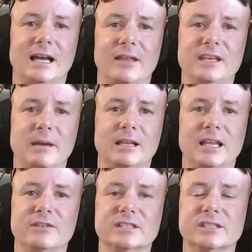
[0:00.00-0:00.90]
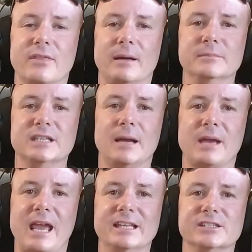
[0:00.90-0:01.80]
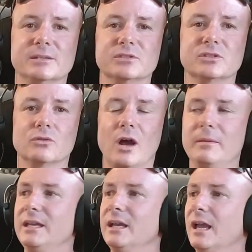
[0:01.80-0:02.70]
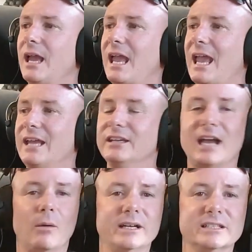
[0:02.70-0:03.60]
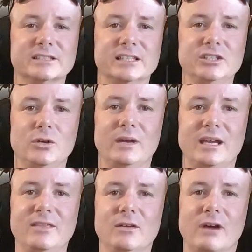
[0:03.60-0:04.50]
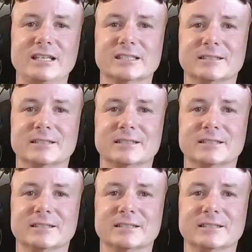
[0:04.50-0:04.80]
Think about leaving us a thumbs up and subscribing. And can't wait to see you in the race.